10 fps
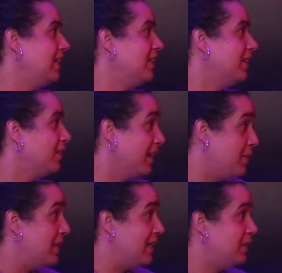Like, okay,
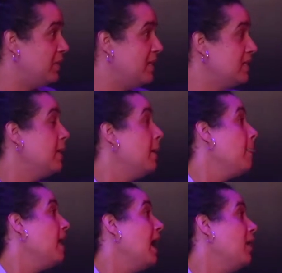we can do this.
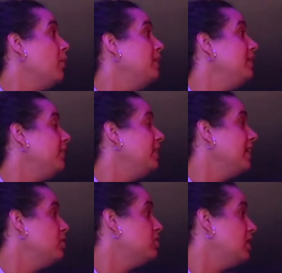I really feel like
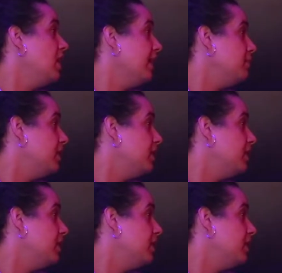you should document